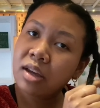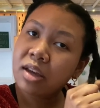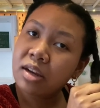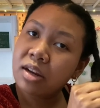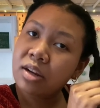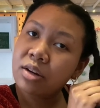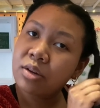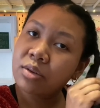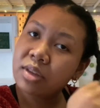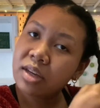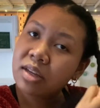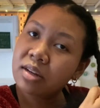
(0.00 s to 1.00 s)
And I know
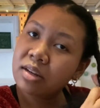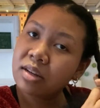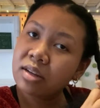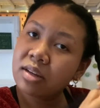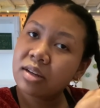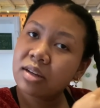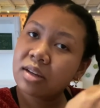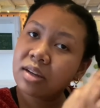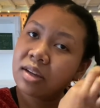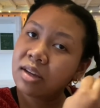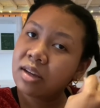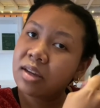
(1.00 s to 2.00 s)
that
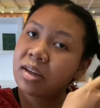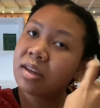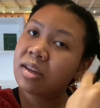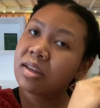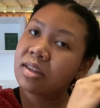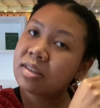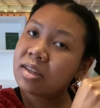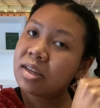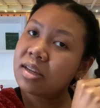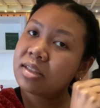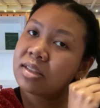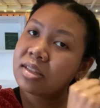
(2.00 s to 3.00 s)
it
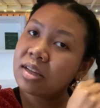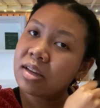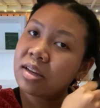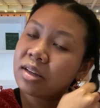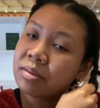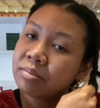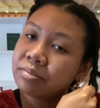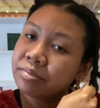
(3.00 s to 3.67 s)
takes time